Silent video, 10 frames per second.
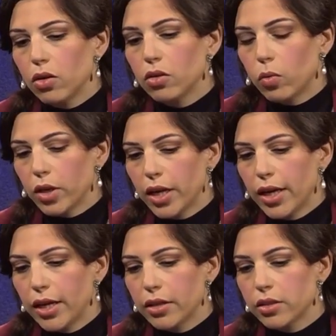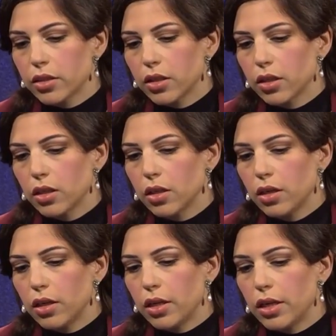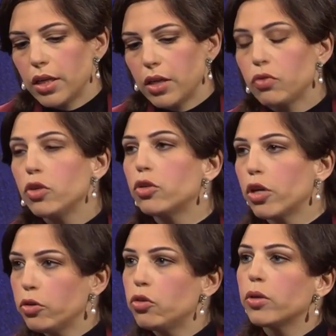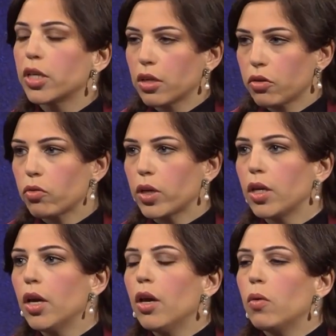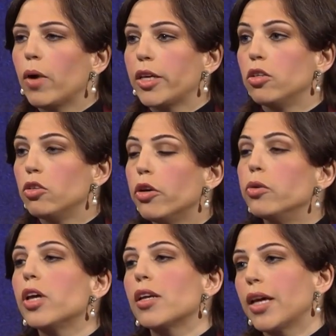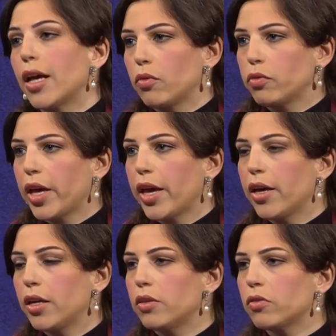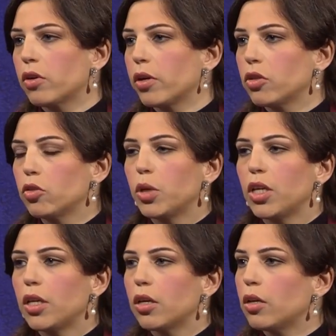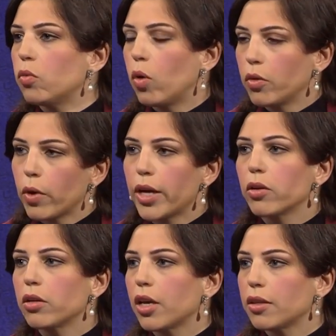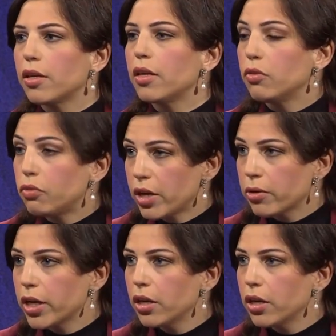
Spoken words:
the one hand, if you go to a country where you know that the healthcare is going to be one way or another inferior,